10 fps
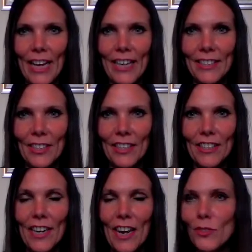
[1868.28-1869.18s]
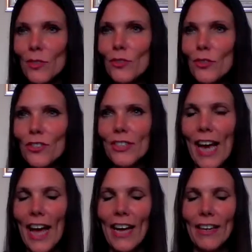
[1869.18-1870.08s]
And you should
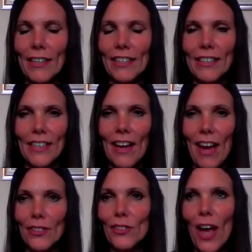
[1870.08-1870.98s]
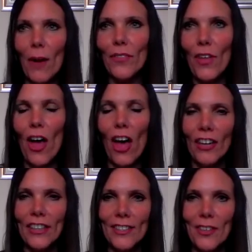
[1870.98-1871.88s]
get have a chat with
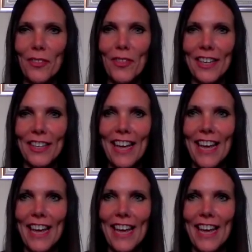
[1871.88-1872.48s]
her, because I think